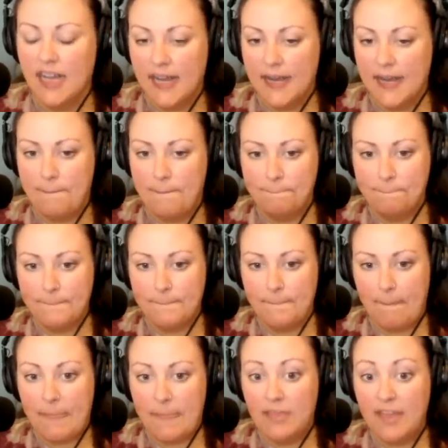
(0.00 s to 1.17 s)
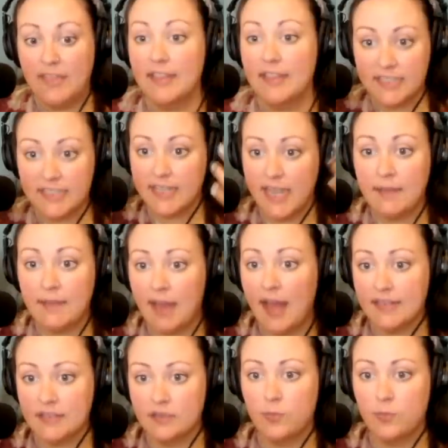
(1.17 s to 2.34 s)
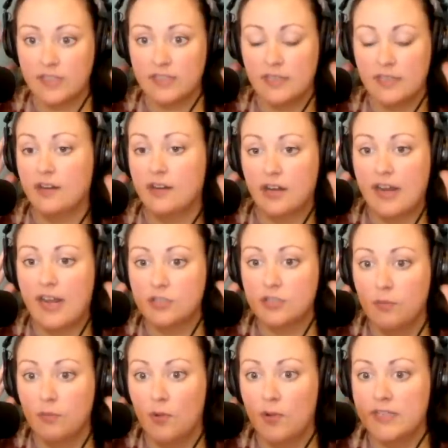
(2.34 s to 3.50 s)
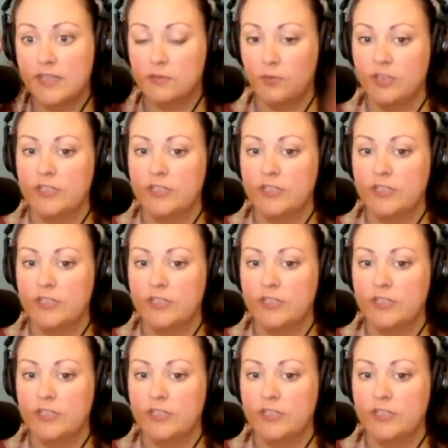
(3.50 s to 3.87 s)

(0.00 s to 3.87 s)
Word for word: Um, Interesting. That, the same as what's in our actual moist,